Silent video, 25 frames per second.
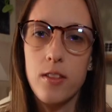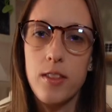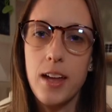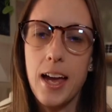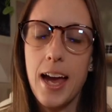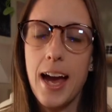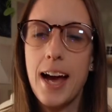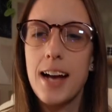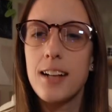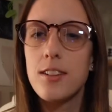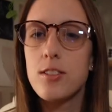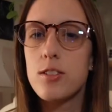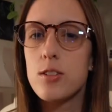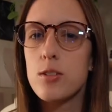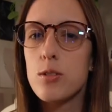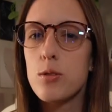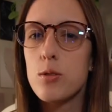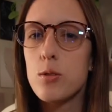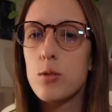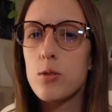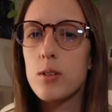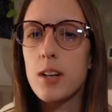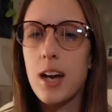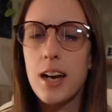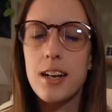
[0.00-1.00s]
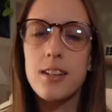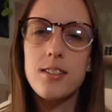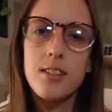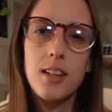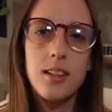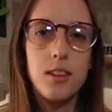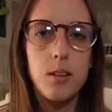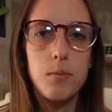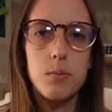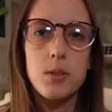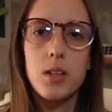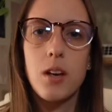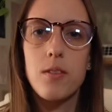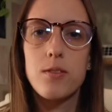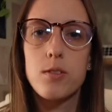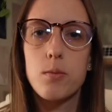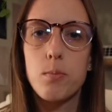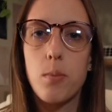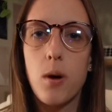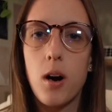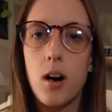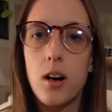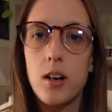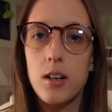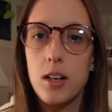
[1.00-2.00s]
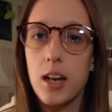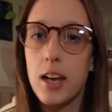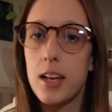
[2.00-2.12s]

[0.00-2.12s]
they had to kind of set themselves apart